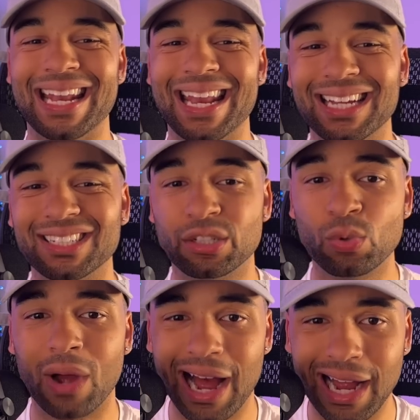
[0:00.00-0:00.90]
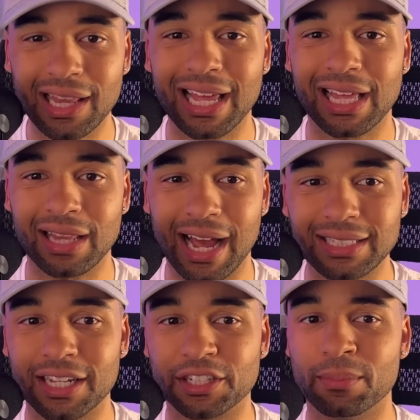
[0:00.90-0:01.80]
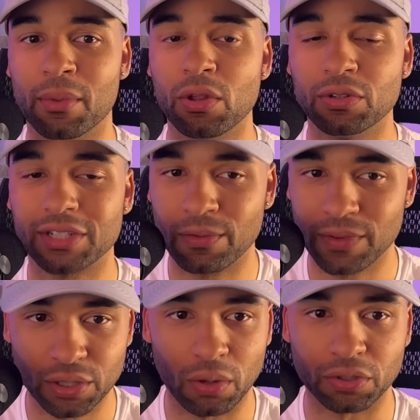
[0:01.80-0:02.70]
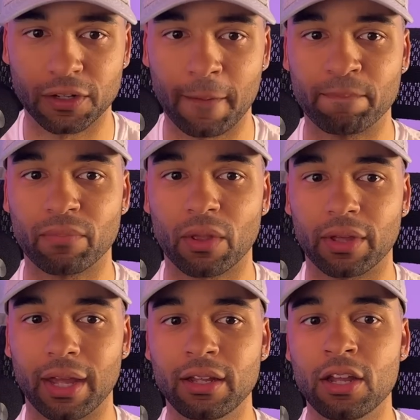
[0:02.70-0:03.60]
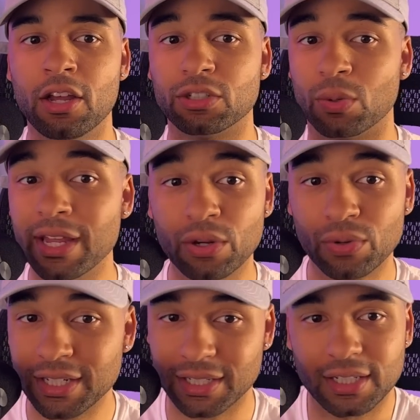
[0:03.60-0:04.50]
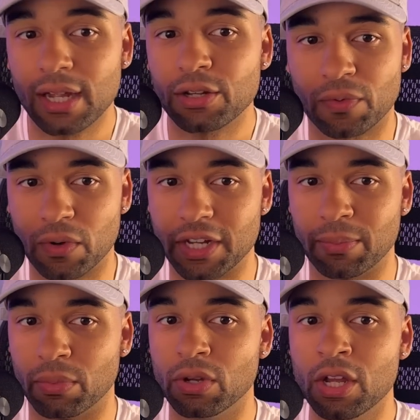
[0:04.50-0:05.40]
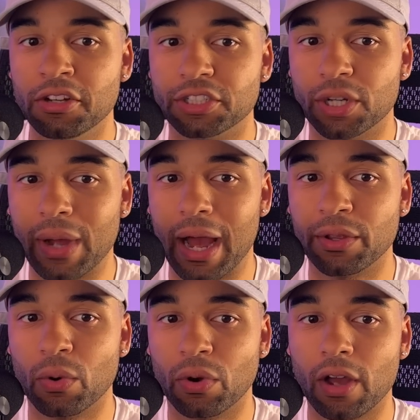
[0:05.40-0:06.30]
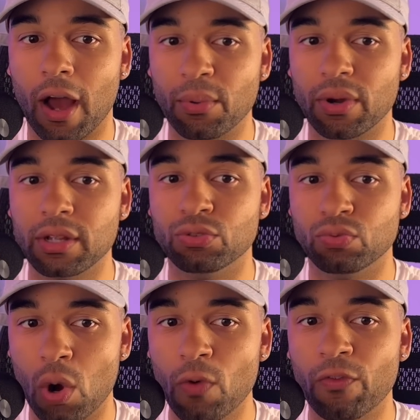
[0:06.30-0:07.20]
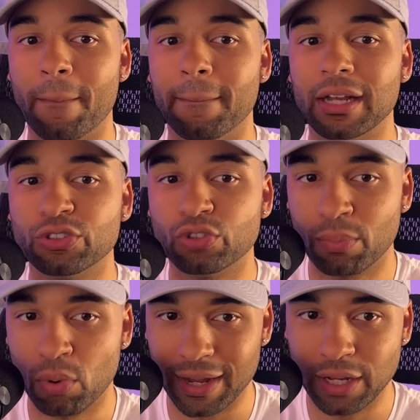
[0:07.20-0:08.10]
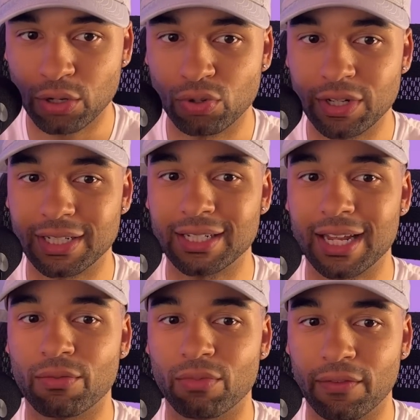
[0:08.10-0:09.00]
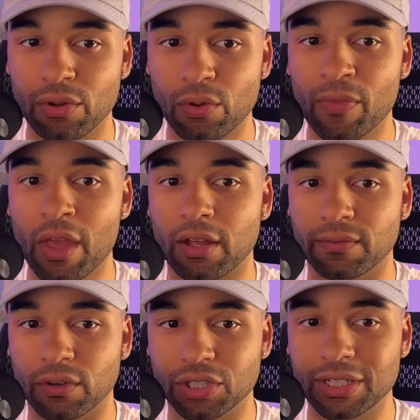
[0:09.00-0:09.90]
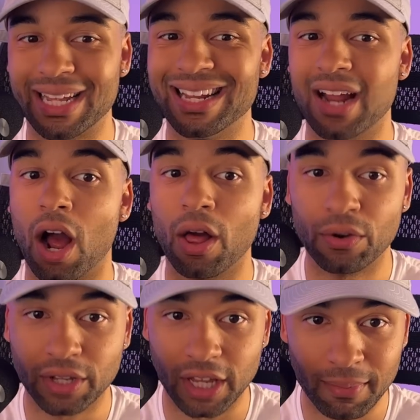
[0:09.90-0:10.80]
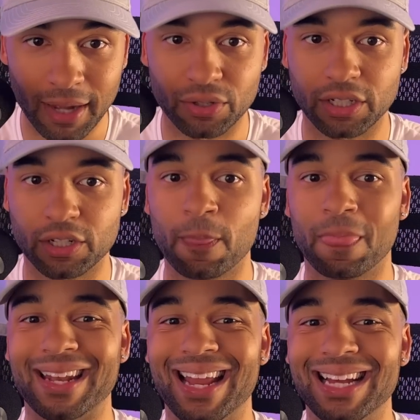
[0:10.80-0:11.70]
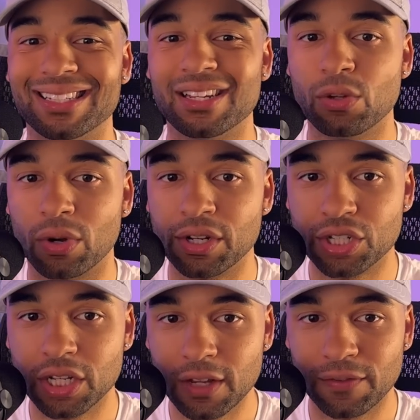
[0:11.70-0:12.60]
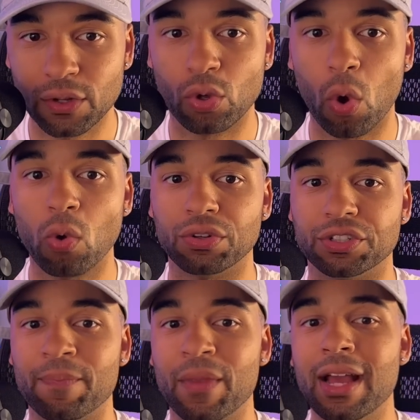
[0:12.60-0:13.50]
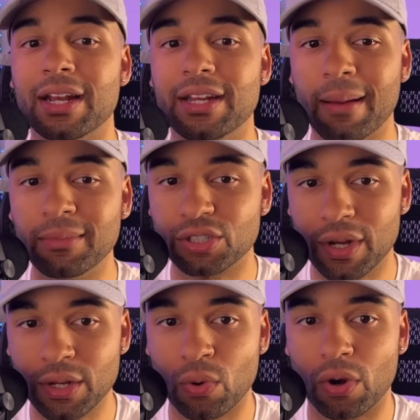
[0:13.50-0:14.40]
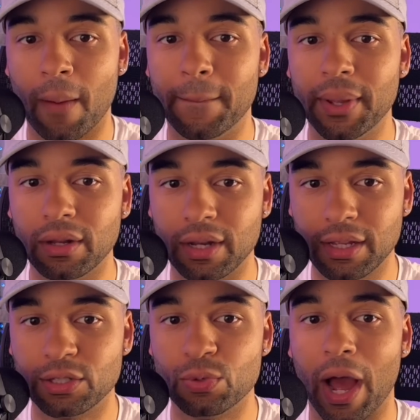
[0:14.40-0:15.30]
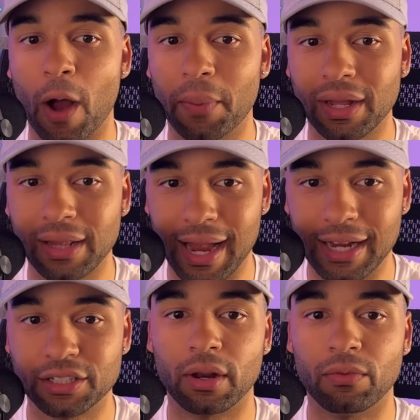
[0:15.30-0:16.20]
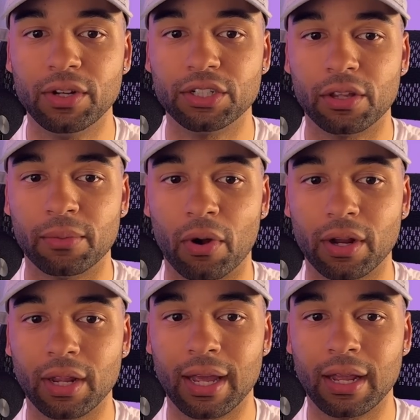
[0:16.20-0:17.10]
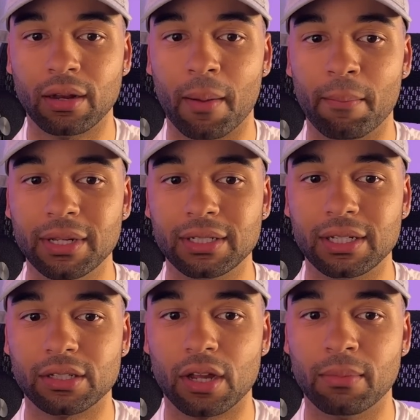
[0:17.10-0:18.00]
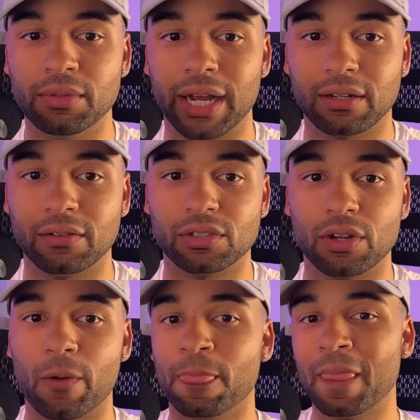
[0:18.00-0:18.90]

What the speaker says: Next is to highlight client testimonials and results, okay? So increased sales, for example, show how your copywriting drove measurable increases in revenue, conversions, and other key metrics. Next is your achieved goals. Demonstrate your ability to help clients reach their marketing and business objectives. So